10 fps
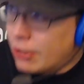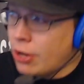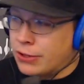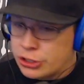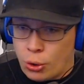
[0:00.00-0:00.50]
down
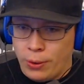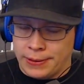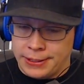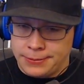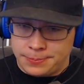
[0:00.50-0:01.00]
on the
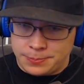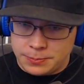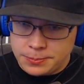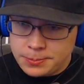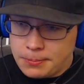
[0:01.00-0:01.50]
toilet,
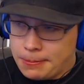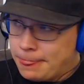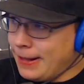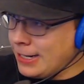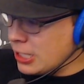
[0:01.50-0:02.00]

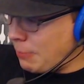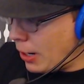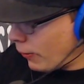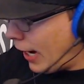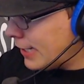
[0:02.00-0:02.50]
and to
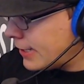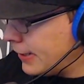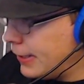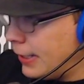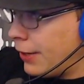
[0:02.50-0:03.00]
my right,
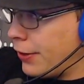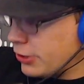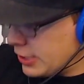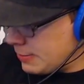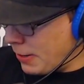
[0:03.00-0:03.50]

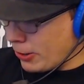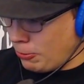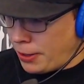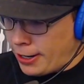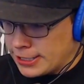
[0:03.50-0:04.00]
there's this metal
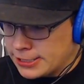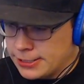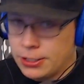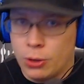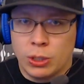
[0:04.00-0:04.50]

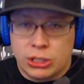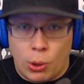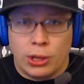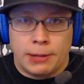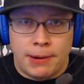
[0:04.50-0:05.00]
box with
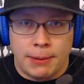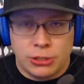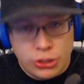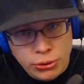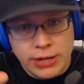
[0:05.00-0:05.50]
toilet
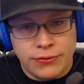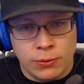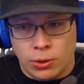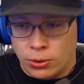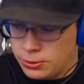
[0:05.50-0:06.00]
paper. 2
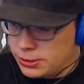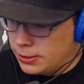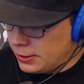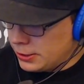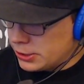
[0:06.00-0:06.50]
different rolls.
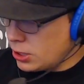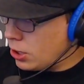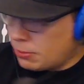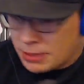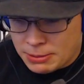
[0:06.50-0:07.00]

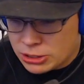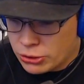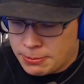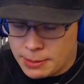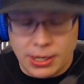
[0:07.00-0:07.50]
So I'm getting my
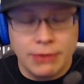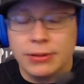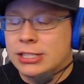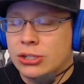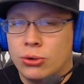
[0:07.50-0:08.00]
toilet paper.
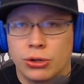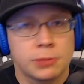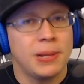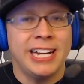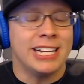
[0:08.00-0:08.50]
Everything's cool.
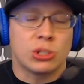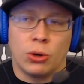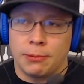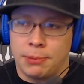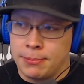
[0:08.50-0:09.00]
There's plenty of
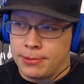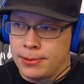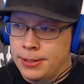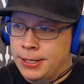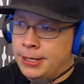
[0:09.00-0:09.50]
toilet
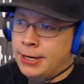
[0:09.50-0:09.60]
paper.